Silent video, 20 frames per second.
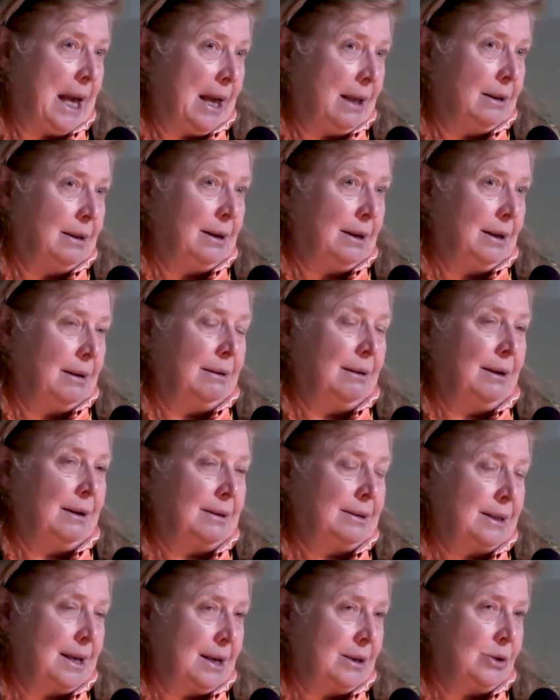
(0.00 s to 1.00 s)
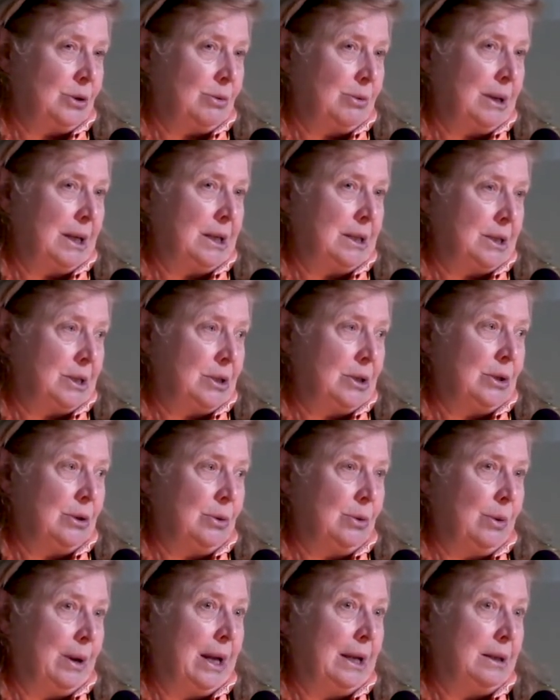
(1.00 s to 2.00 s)
elegant accessories
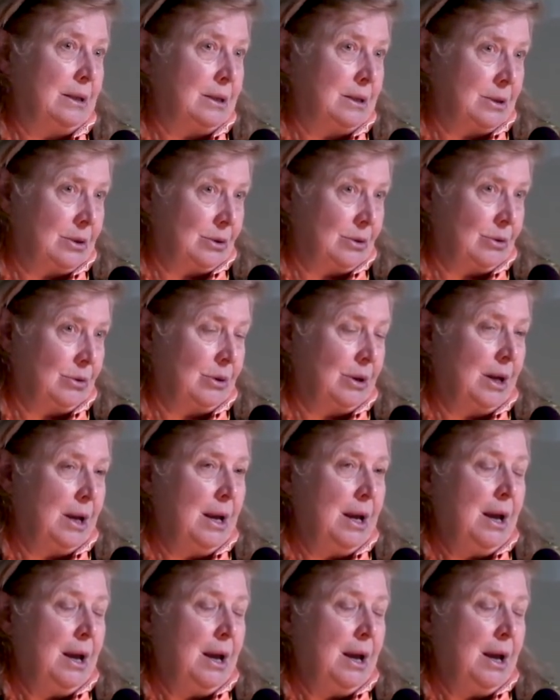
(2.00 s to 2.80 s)
to a dessert